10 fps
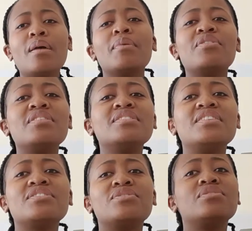But on a
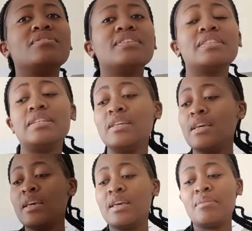serious note, obviously,
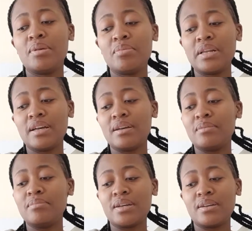people are